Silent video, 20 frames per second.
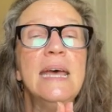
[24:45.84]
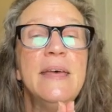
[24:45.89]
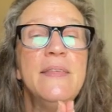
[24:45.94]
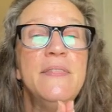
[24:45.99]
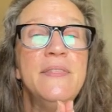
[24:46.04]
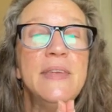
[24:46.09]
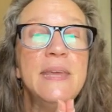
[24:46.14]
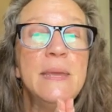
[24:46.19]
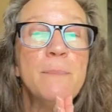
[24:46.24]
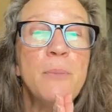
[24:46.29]

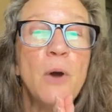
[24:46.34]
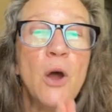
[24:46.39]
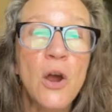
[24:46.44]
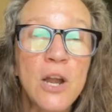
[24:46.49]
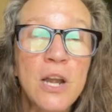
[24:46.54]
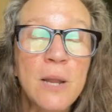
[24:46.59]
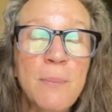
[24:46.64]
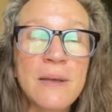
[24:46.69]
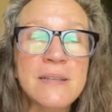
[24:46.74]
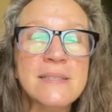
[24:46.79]
the
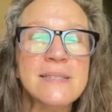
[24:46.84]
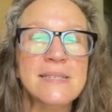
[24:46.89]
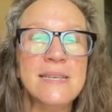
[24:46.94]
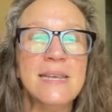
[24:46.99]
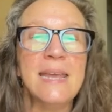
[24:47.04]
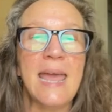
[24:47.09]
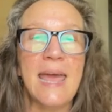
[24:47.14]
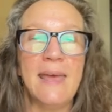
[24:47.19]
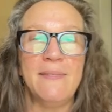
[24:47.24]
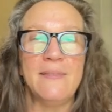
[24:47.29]
part about
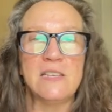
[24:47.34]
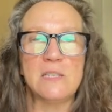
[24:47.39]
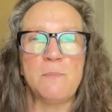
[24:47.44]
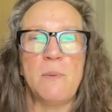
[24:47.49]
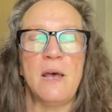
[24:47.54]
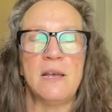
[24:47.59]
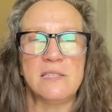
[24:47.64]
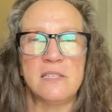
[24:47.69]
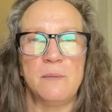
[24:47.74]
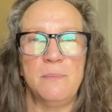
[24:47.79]
seeing endless
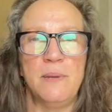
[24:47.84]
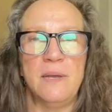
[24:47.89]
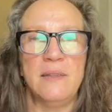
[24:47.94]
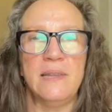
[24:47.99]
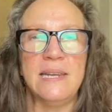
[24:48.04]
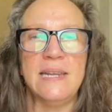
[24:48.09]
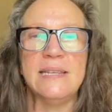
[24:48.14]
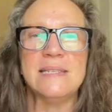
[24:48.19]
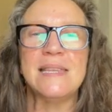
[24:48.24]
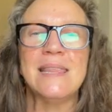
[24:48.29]

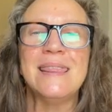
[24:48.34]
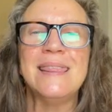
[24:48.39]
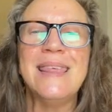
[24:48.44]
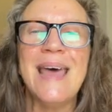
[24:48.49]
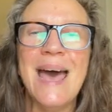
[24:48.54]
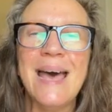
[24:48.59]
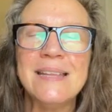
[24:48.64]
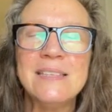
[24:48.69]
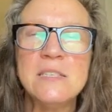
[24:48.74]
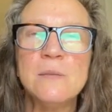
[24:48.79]
possibilities,
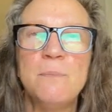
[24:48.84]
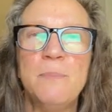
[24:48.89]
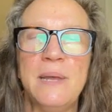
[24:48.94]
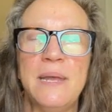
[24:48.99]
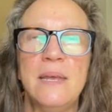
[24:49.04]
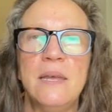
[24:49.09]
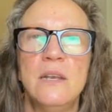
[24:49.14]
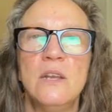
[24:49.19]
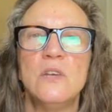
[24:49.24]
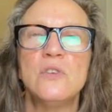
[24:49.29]
that's
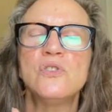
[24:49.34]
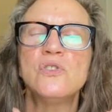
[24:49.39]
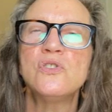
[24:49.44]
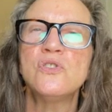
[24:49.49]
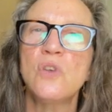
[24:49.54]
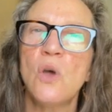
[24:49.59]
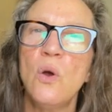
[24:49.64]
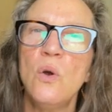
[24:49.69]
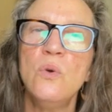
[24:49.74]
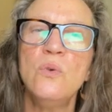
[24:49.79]
been
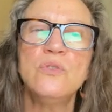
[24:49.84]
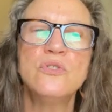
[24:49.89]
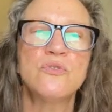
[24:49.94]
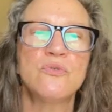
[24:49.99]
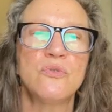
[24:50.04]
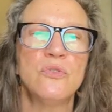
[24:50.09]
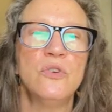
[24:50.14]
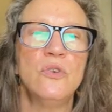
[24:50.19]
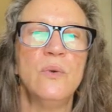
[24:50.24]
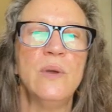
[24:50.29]
so
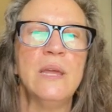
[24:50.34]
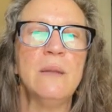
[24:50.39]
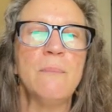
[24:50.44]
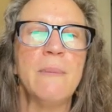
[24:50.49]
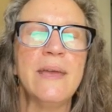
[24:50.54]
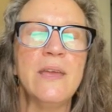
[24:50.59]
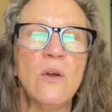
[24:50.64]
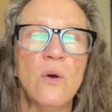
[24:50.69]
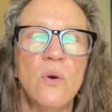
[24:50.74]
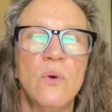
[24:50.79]
true in
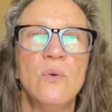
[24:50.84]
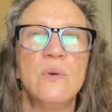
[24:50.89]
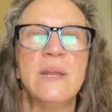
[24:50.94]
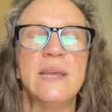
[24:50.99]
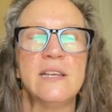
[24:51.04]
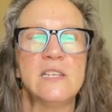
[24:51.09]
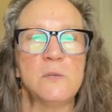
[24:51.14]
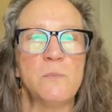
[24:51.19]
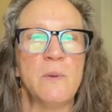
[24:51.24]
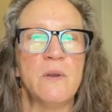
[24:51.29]
my own
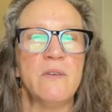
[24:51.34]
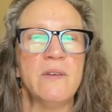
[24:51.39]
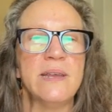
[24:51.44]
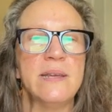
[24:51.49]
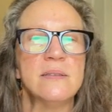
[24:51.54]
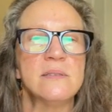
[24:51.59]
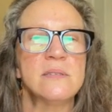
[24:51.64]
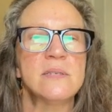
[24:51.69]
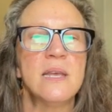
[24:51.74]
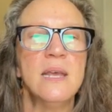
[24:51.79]

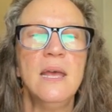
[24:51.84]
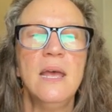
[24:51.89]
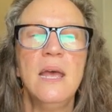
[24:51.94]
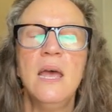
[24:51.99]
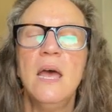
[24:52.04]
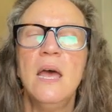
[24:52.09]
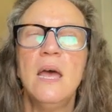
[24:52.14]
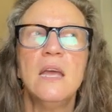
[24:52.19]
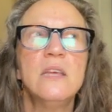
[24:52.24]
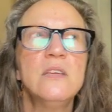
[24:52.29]
experience.
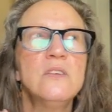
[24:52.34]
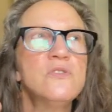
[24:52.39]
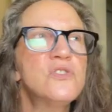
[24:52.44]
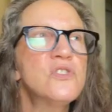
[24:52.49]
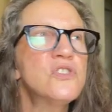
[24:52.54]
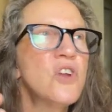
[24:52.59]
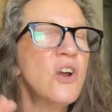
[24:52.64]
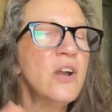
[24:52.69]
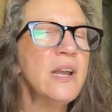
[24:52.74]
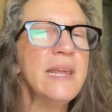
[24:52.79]

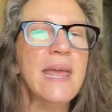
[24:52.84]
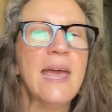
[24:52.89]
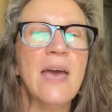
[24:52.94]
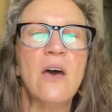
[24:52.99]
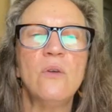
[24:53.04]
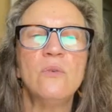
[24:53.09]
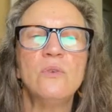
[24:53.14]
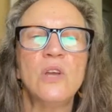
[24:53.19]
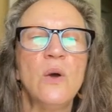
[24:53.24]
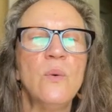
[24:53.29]
Starting
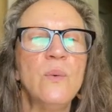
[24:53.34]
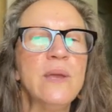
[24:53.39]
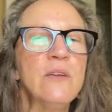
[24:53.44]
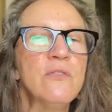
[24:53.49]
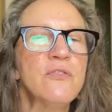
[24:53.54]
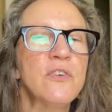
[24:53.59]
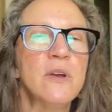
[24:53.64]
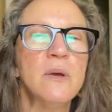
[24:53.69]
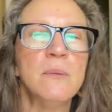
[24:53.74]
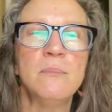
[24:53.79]
out, going
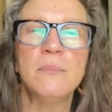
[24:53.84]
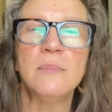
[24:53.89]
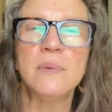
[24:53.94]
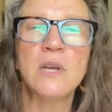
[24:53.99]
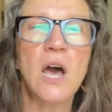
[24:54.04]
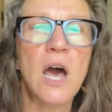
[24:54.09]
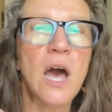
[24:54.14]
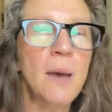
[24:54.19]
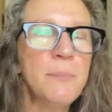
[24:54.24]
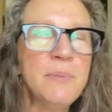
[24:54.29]
from
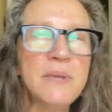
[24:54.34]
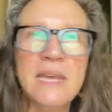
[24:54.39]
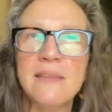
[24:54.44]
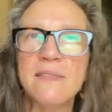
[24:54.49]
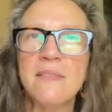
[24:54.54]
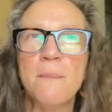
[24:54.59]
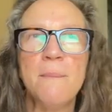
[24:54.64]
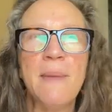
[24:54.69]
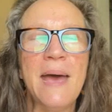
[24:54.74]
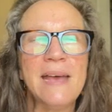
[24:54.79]
copying
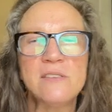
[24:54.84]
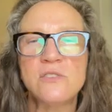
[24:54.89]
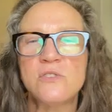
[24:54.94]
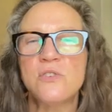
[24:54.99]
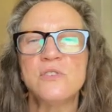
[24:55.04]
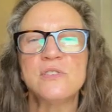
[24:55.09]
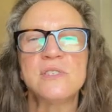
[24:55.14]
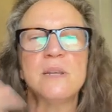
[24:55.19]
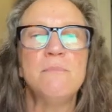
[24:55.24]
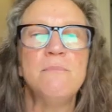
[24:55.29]
the
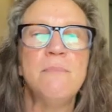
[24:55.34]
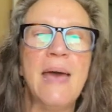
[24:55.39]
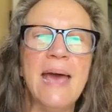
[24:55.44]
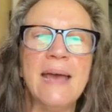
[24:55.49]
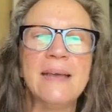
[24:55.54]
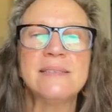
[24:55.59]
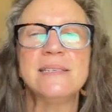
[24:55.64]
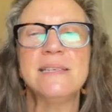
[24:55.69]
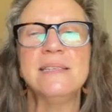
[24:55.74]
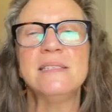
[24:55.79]
masters in
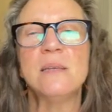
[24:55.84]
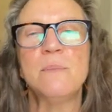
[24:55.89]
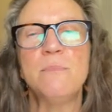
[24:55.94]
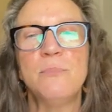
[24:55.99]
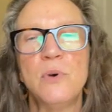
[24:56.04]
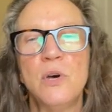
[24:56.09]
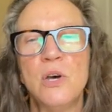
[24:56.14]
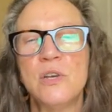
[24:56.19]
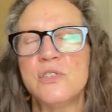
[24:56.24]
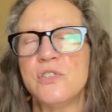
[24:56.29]
magazines and
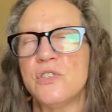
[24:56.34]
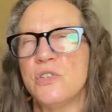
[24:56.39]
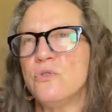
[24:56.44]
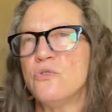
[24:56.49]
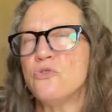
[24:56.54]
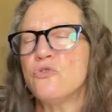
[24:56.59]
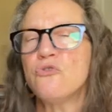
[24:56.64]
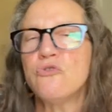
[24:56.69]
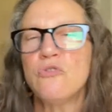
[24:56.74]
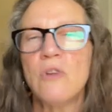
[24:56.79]
books to
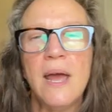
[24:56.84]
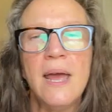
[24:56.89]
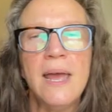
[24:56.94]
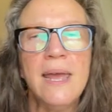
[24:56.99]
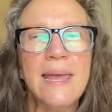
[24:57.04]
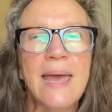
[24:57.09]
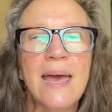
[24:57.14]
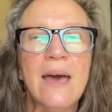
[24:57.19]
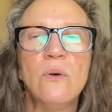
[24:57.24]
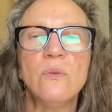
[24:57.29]

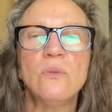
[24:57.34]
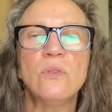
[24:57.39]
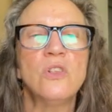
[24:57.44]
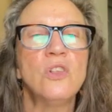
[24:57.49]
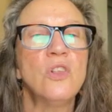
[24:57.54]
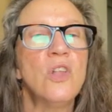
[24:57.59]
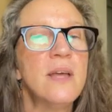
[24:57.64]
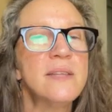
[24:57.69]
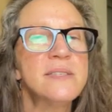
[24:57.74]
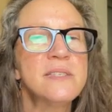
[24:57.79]
trying out
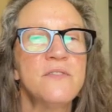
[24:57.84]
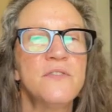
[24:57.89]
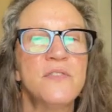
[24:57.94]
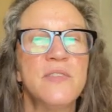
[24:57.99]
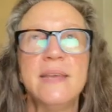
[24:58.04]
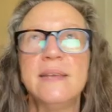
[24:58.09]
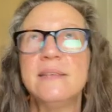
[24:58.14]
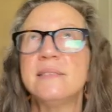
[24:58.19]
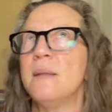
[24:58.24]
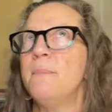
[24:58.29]
lots of
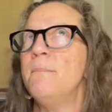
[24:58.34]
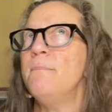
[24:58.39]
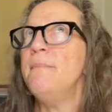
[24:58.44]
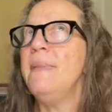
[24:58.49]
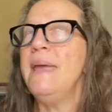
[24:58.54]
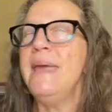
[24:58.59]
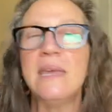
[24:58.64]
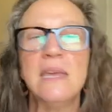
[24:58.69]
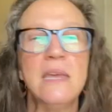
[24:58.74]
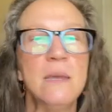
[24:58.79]
things and
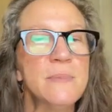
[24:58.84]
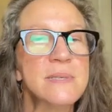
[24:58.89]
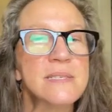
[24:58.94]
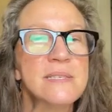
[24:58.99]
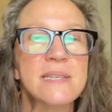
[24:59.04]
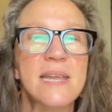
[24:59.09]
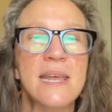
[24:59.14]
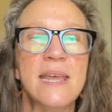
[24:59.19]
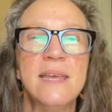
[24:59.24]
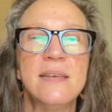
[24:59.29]
making
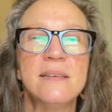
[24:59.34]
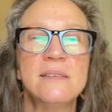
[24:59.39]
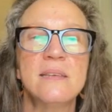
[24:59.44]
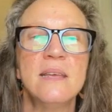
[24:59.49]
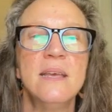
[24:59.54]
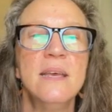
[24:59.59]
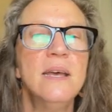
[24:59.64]
mistakes